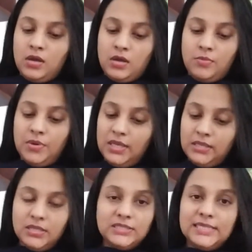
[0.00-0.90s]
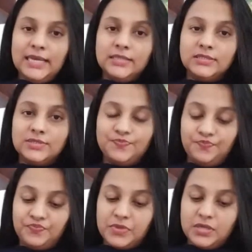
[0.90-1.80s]
Breaking the
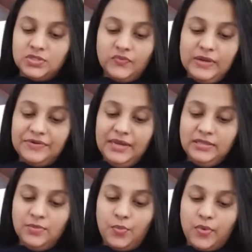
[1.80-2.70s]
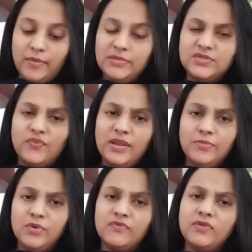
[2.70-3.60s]
Silence. So we'll read the poem. It's a very
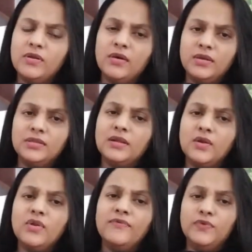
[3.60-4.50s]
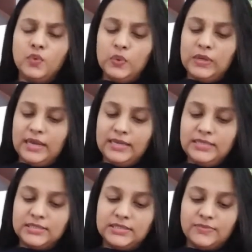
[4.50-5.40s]
beautiful, uh, there are only a few
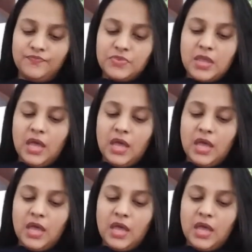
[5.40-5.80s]
lines.